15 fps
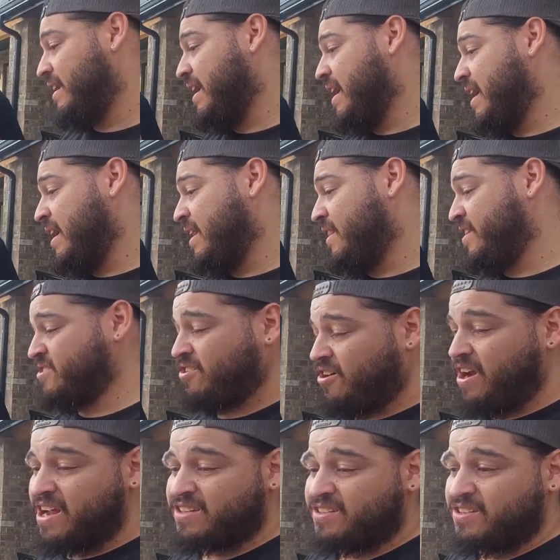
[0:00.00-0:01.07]
and this
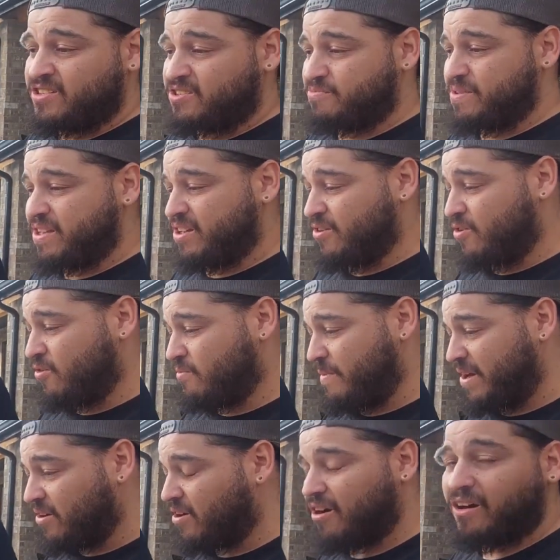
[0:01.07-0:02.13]
car actually used to be an old
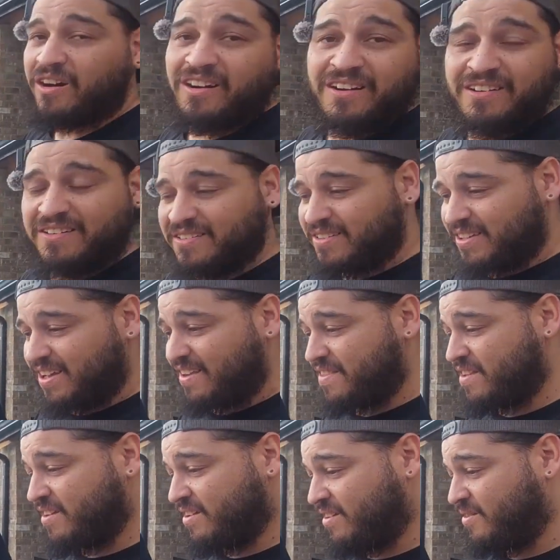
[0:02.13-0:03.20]
mail car in
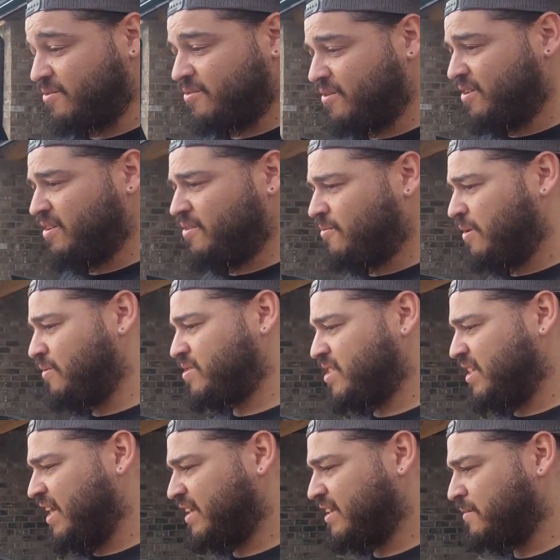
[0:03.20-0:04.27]
the, what was
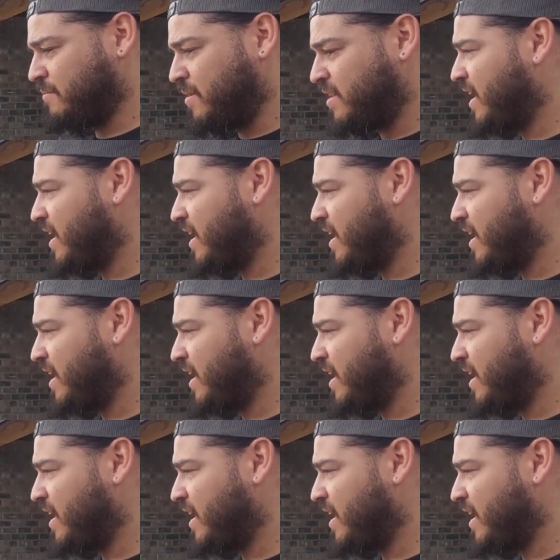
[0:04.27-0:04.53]
it, like the mid